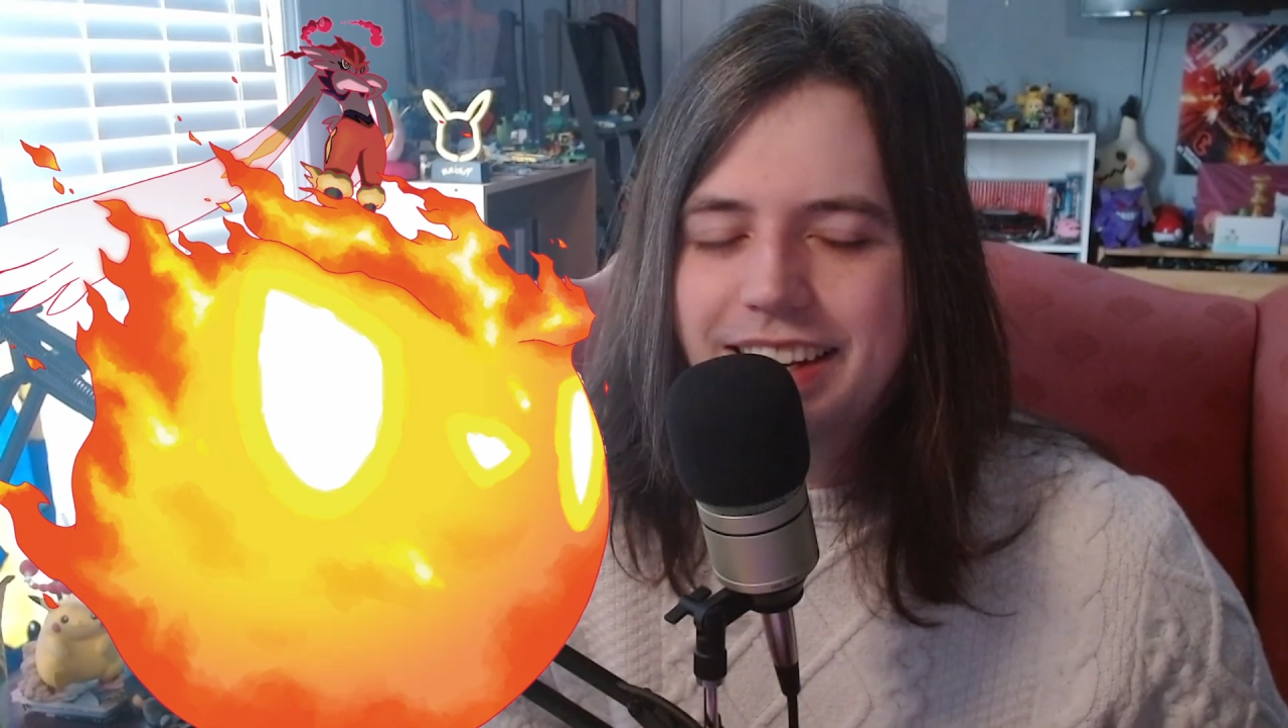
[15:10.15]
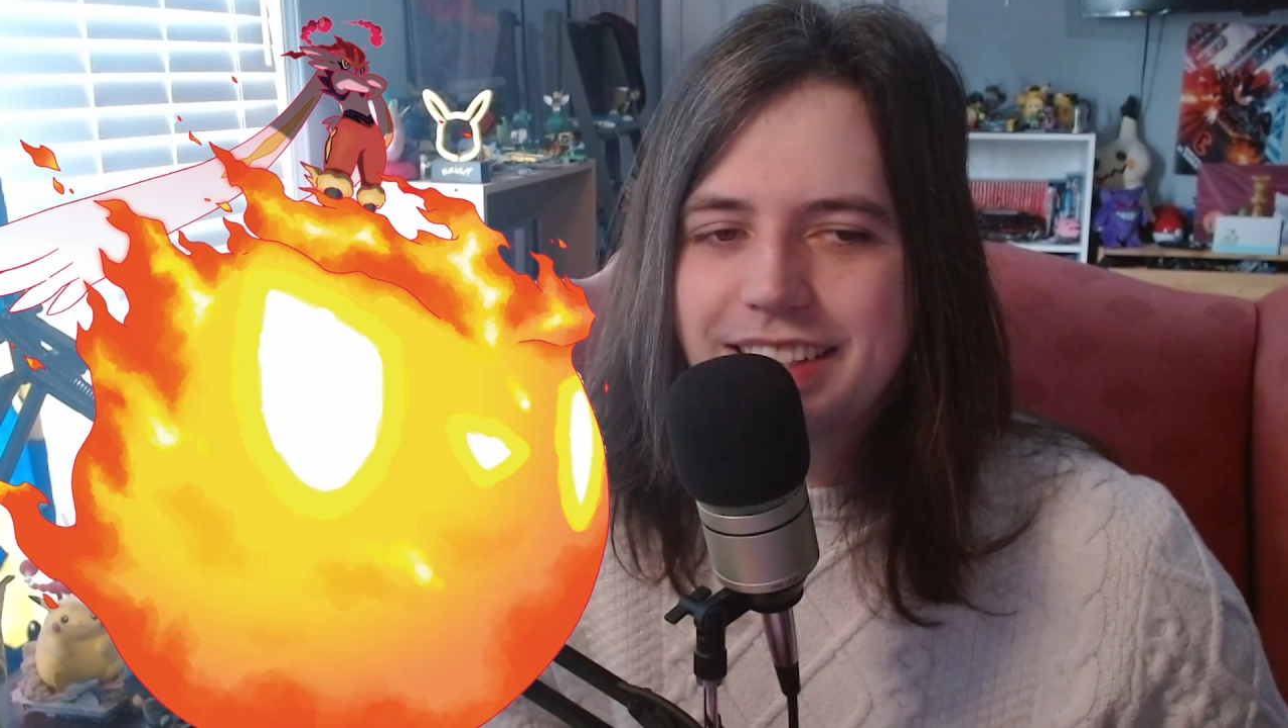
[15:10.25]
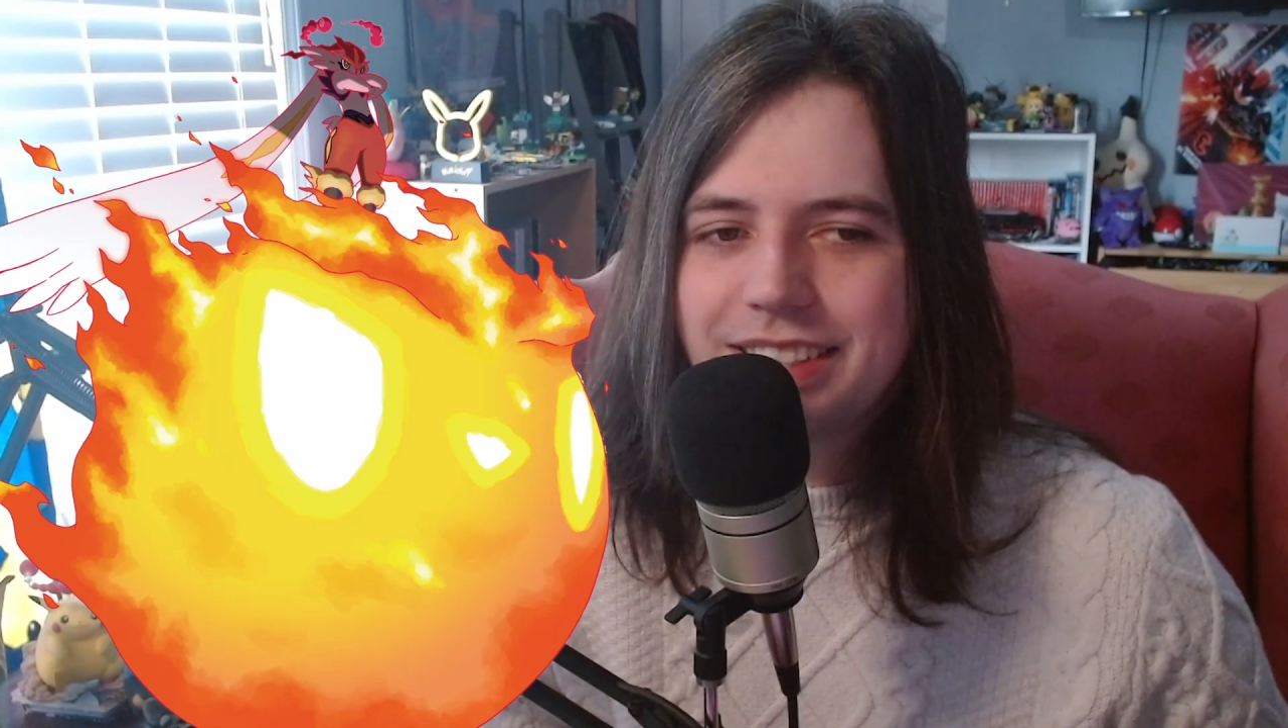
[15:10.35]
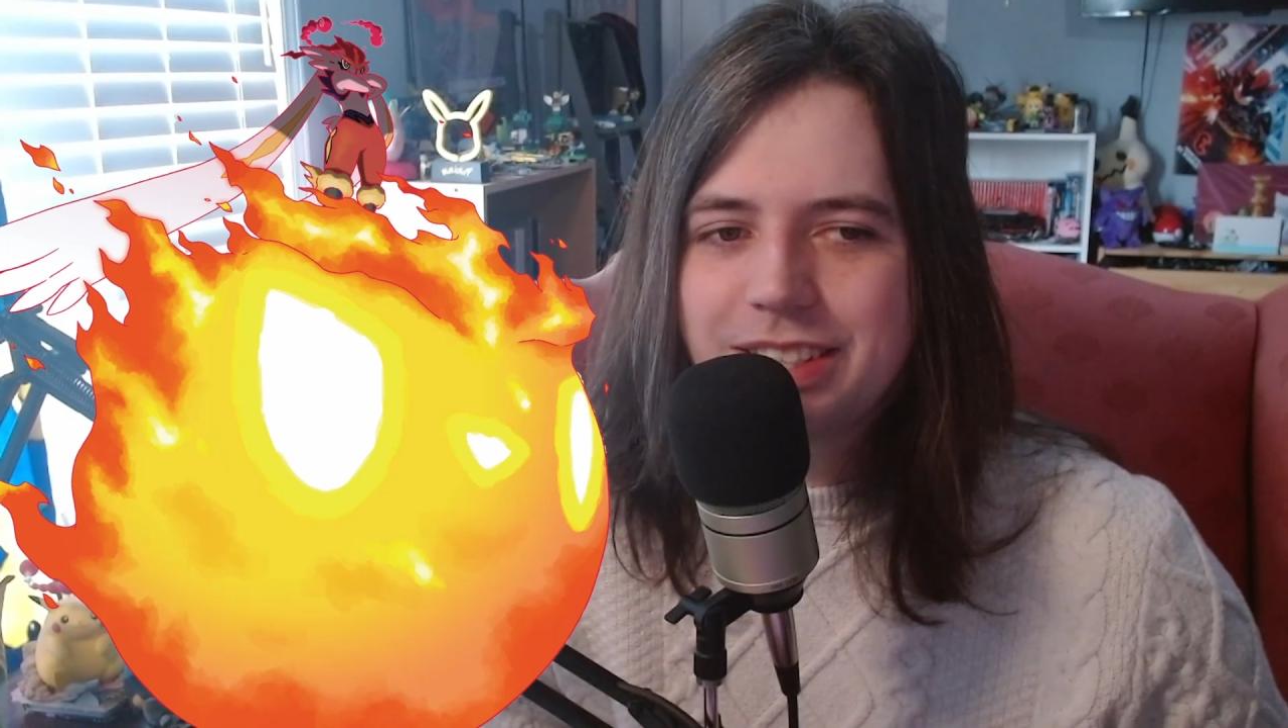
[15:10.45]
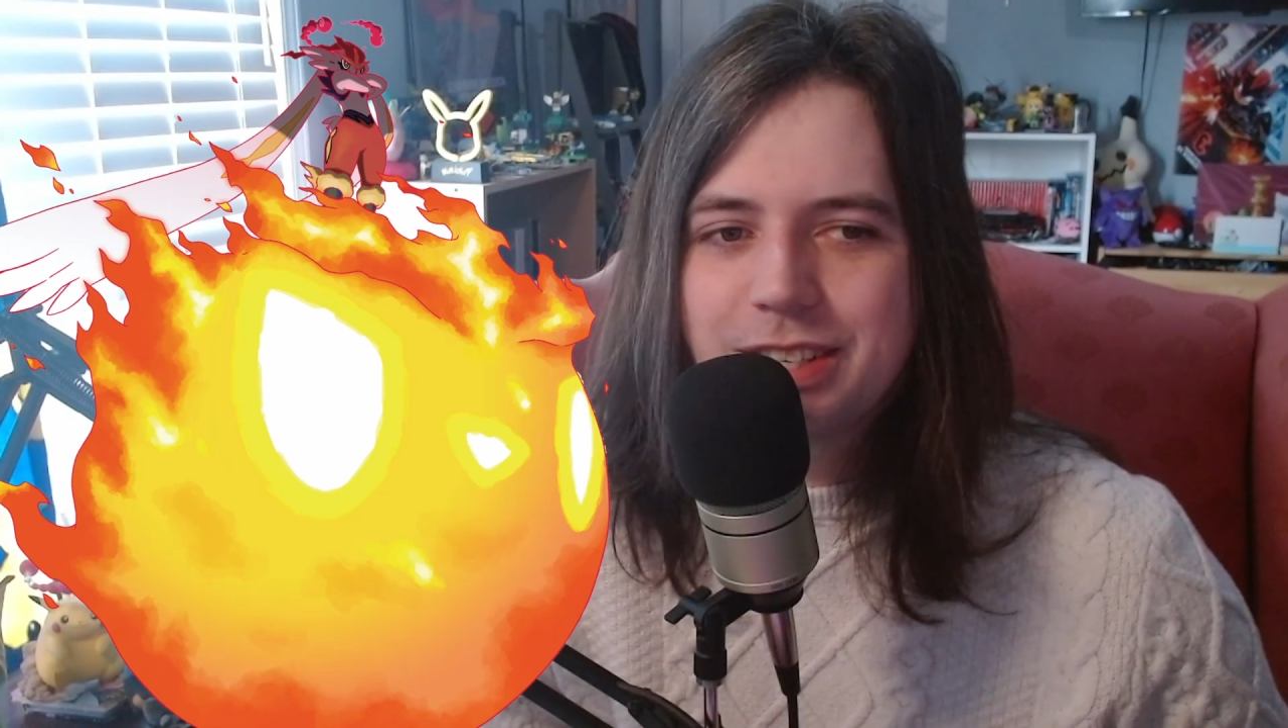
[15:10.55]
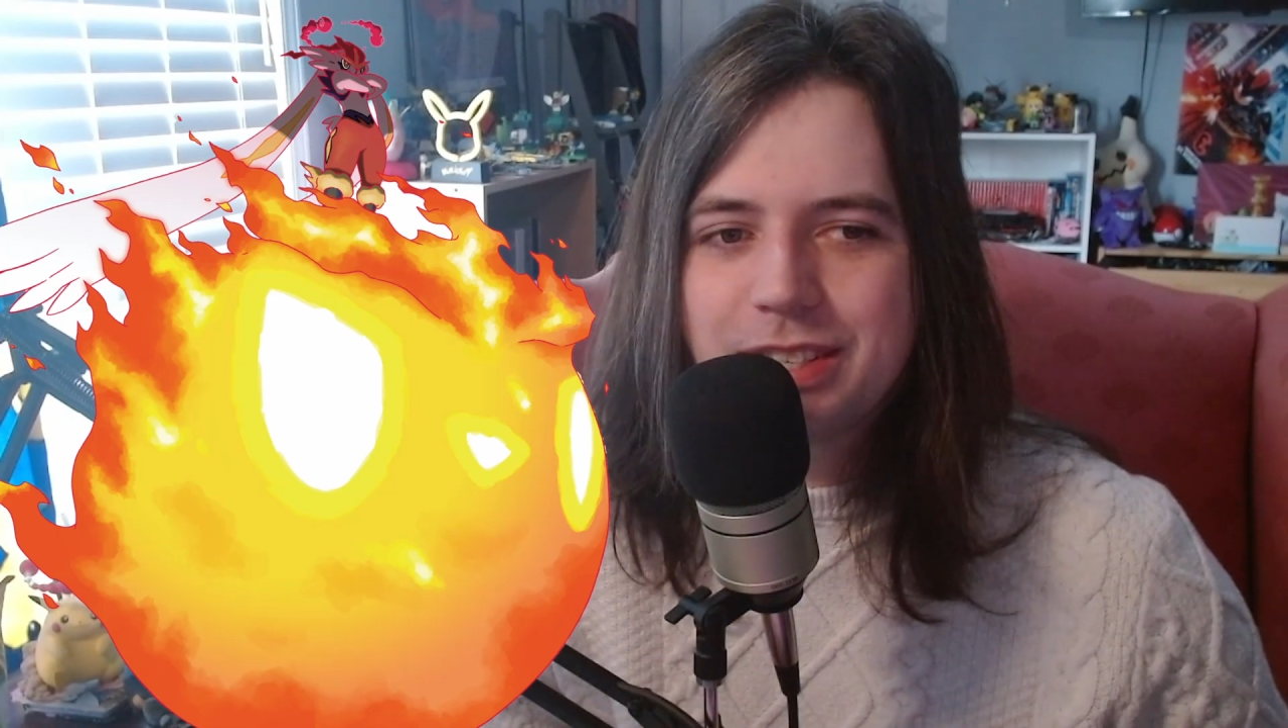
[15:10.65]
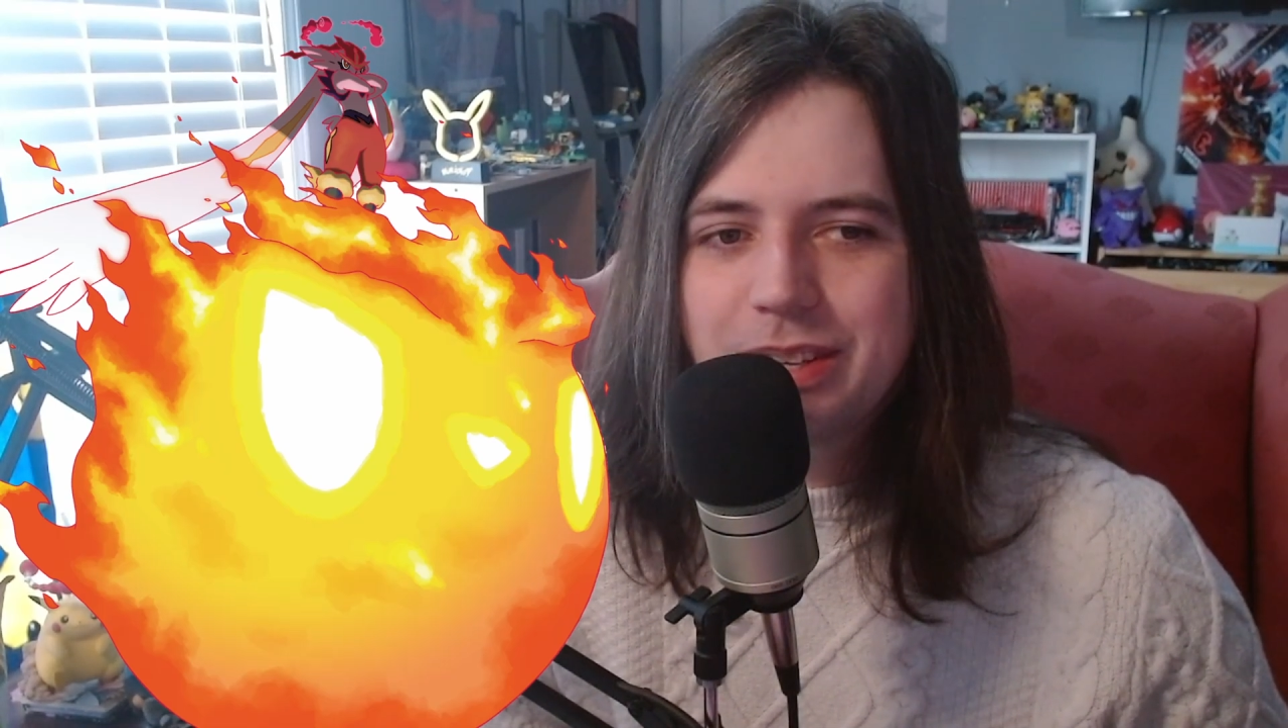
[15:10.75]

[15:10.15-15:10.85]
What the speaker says: It's just